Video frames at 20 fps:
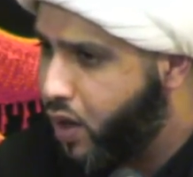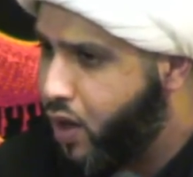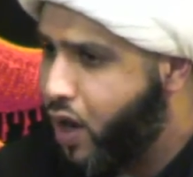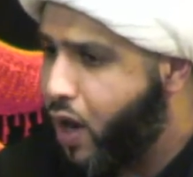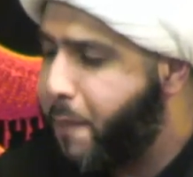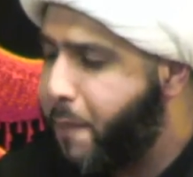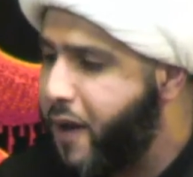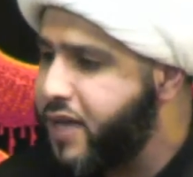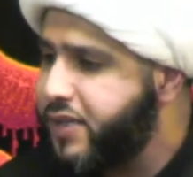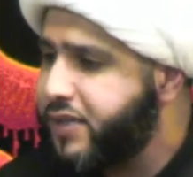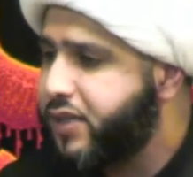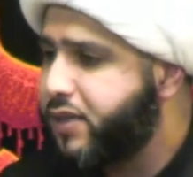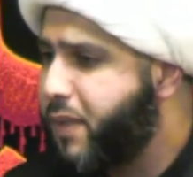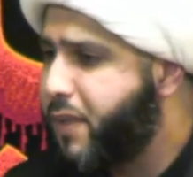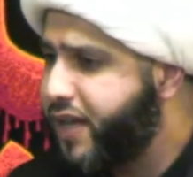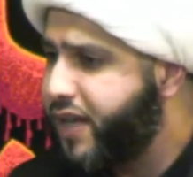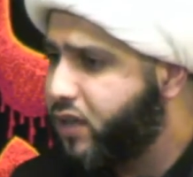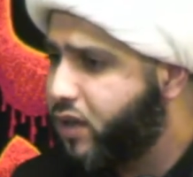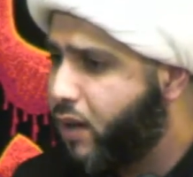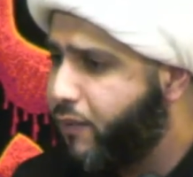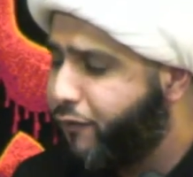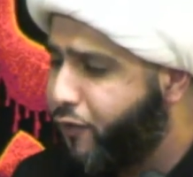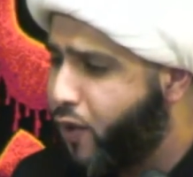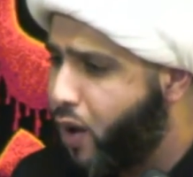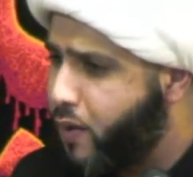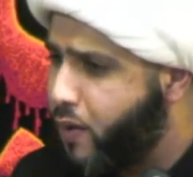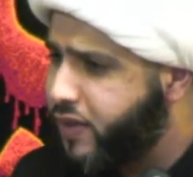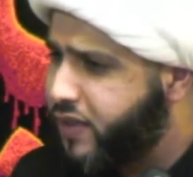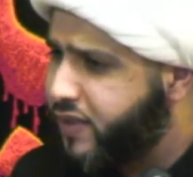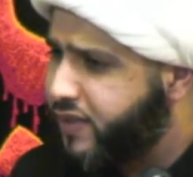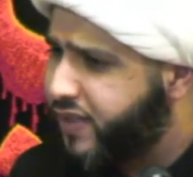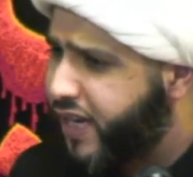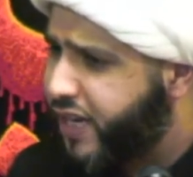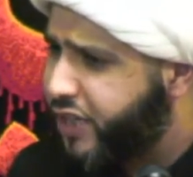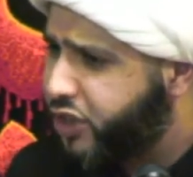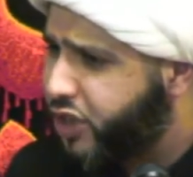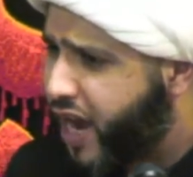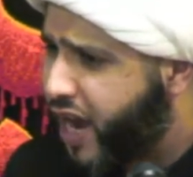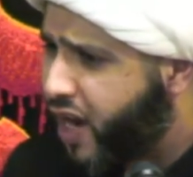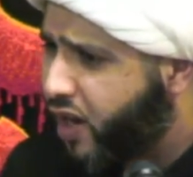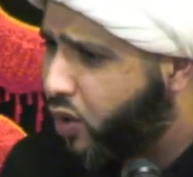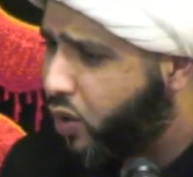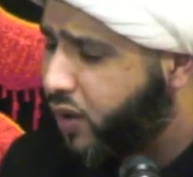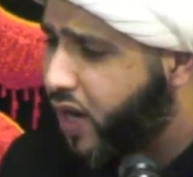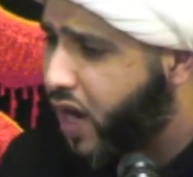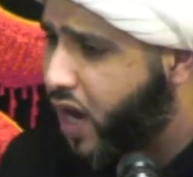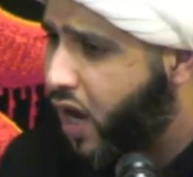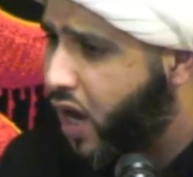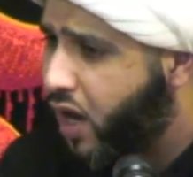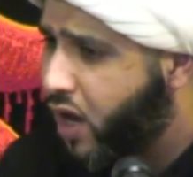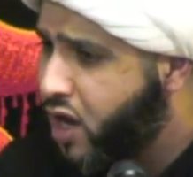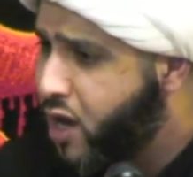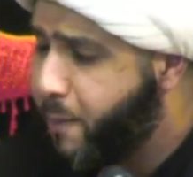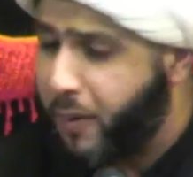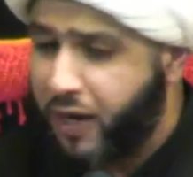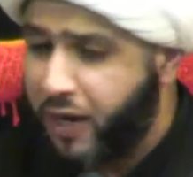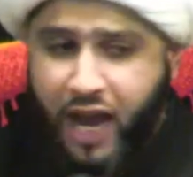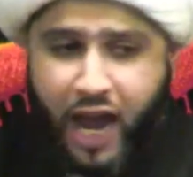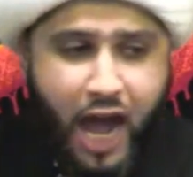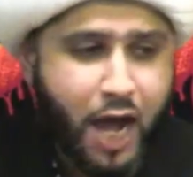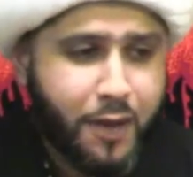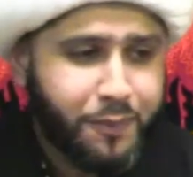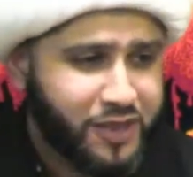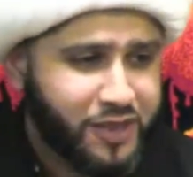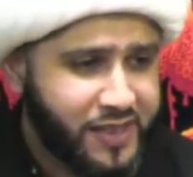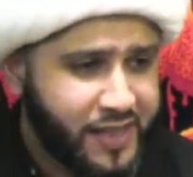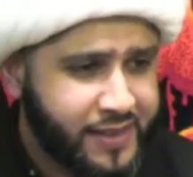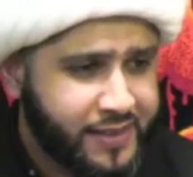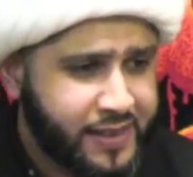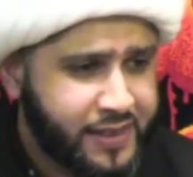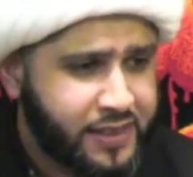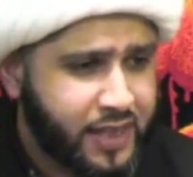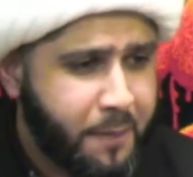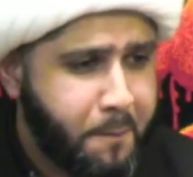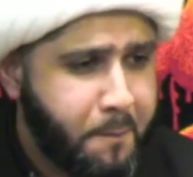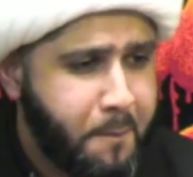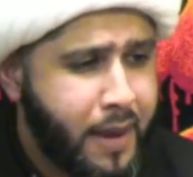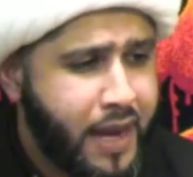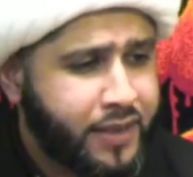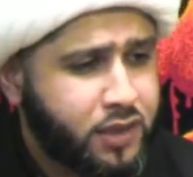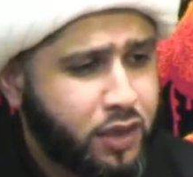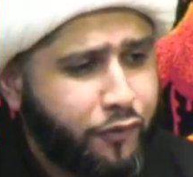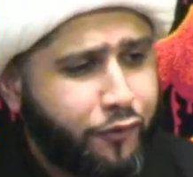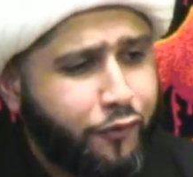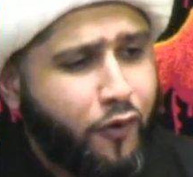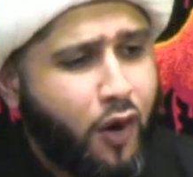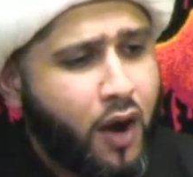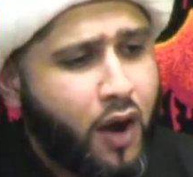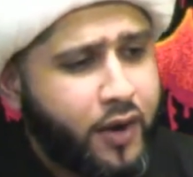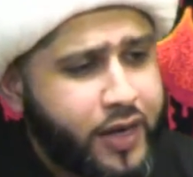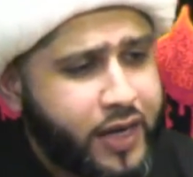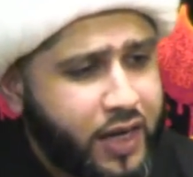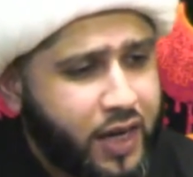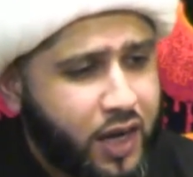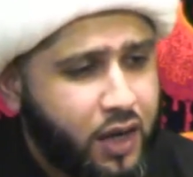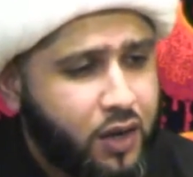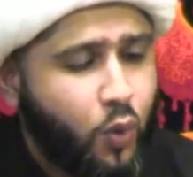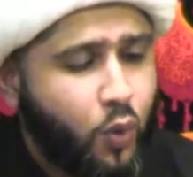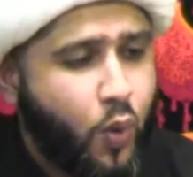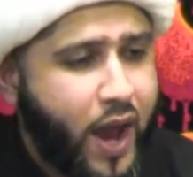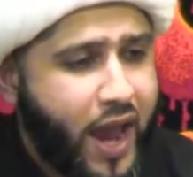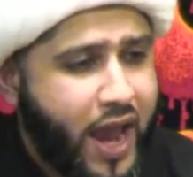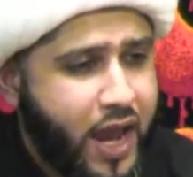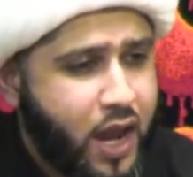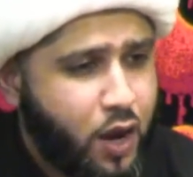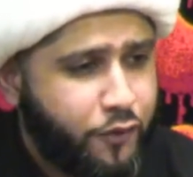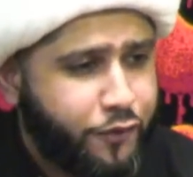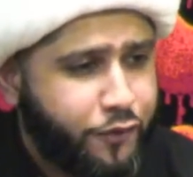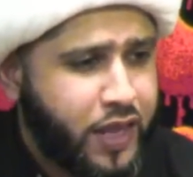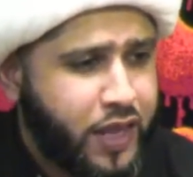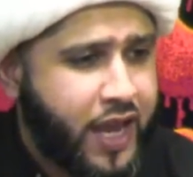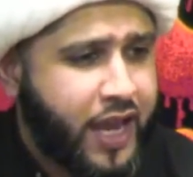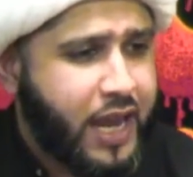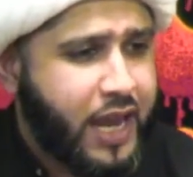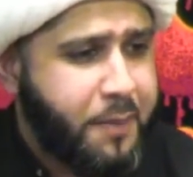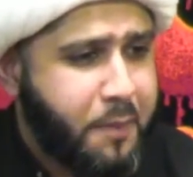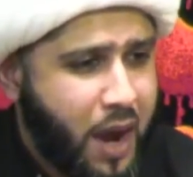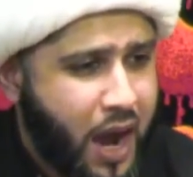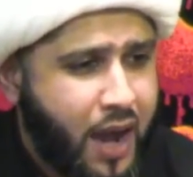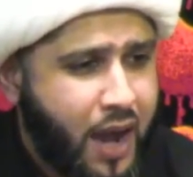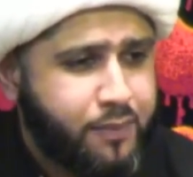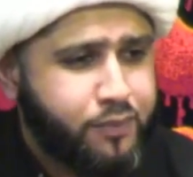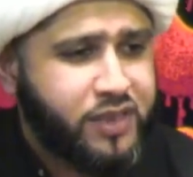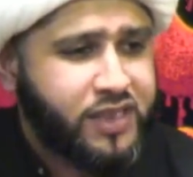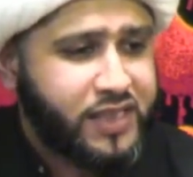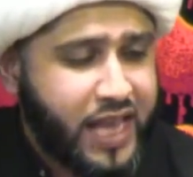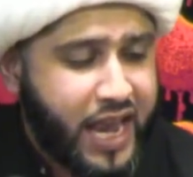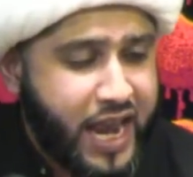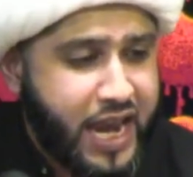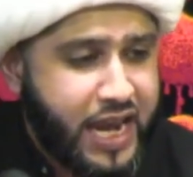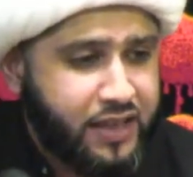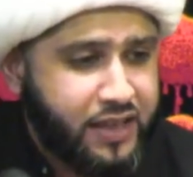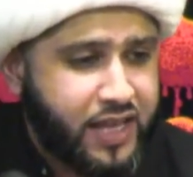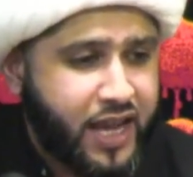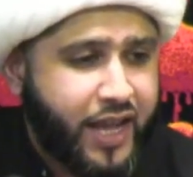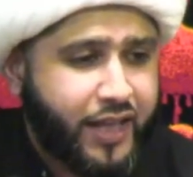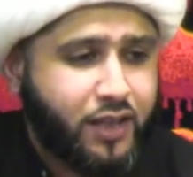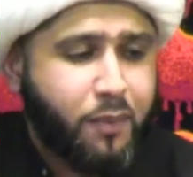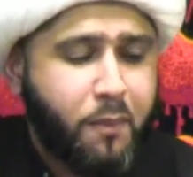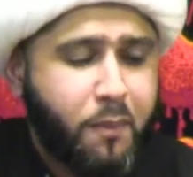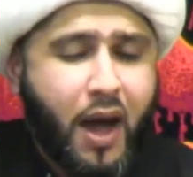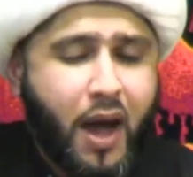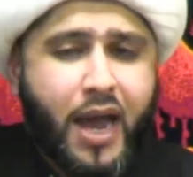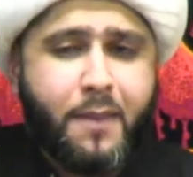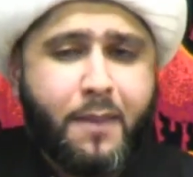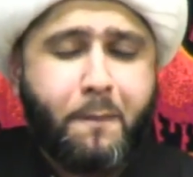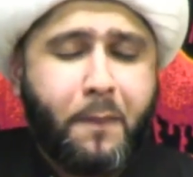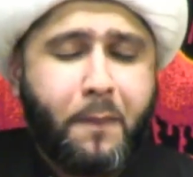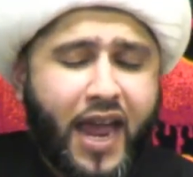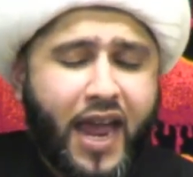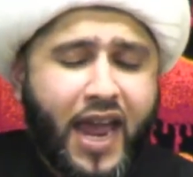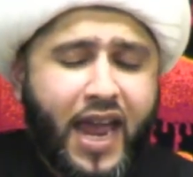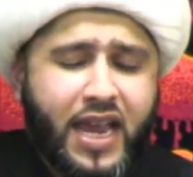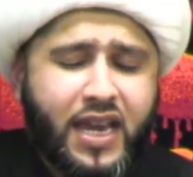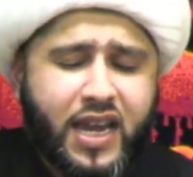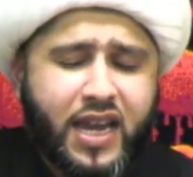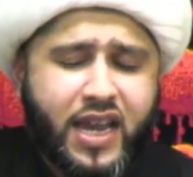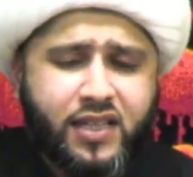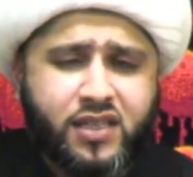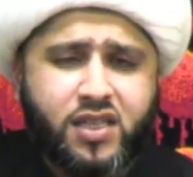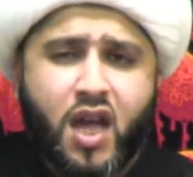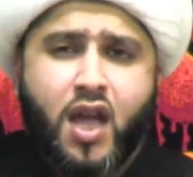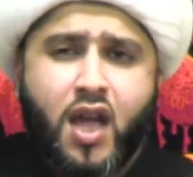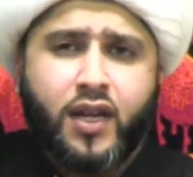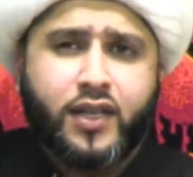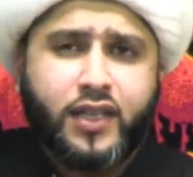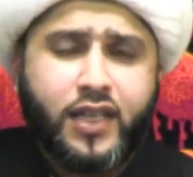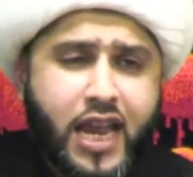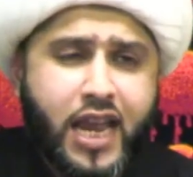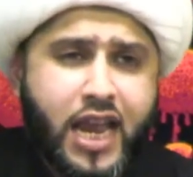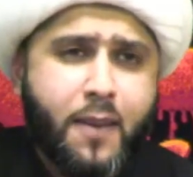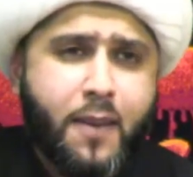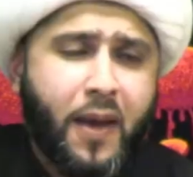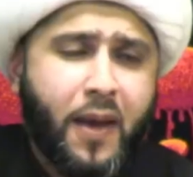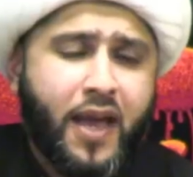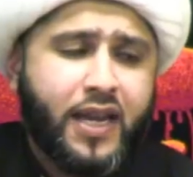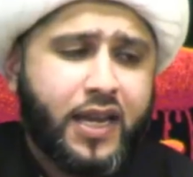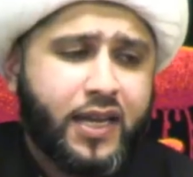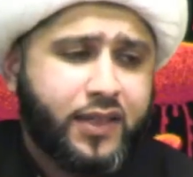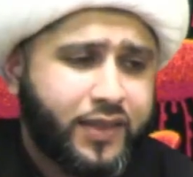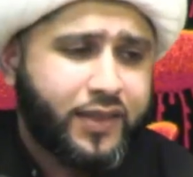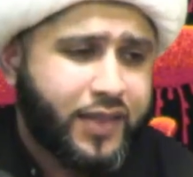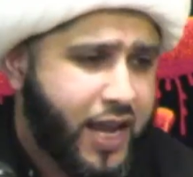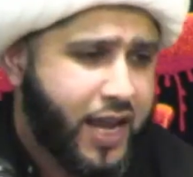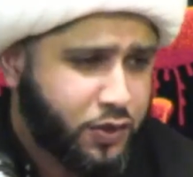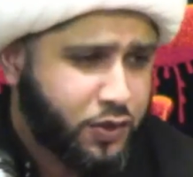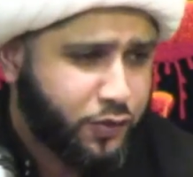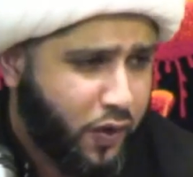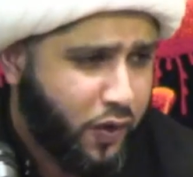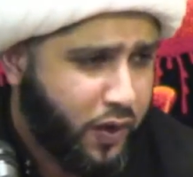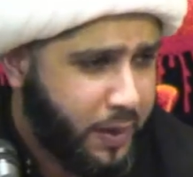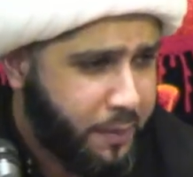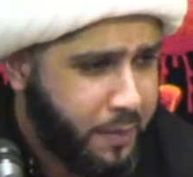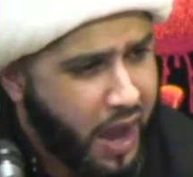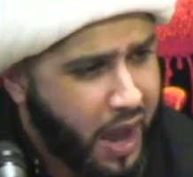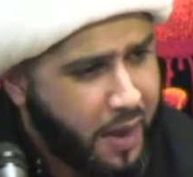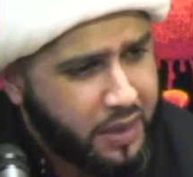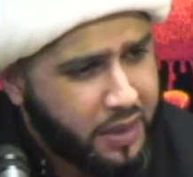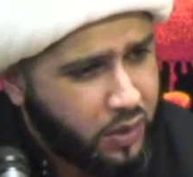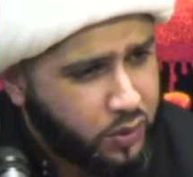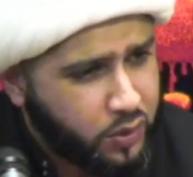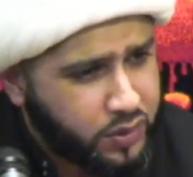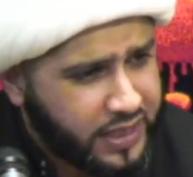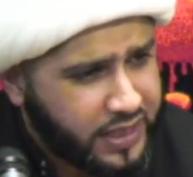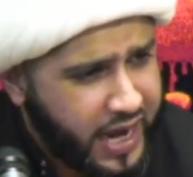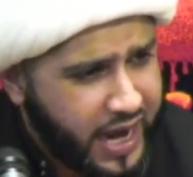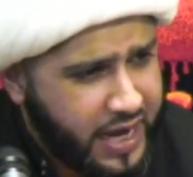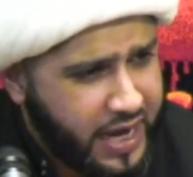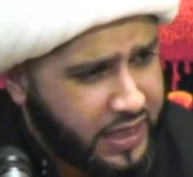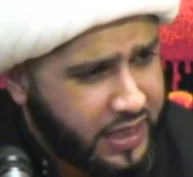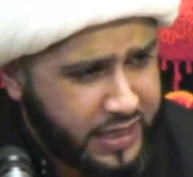A person might come forward and say, Shaykhuna, perhaps this is a metaphorical way of the Imam saying that my pain is deep and intense for Imam al-Hussein.